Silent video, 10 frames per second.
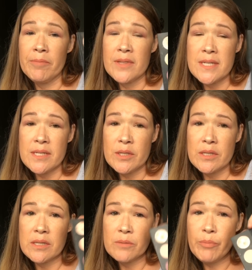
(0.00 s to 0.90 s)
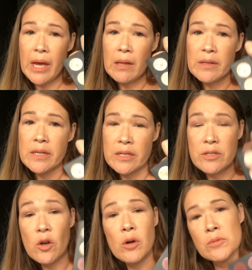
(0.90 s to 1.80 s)
This palette
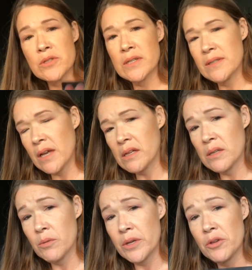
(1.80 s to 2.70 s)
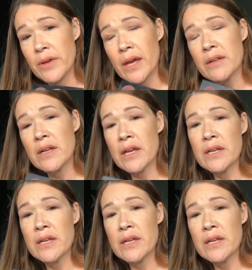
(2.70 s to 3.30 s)
is almost exactly what you get.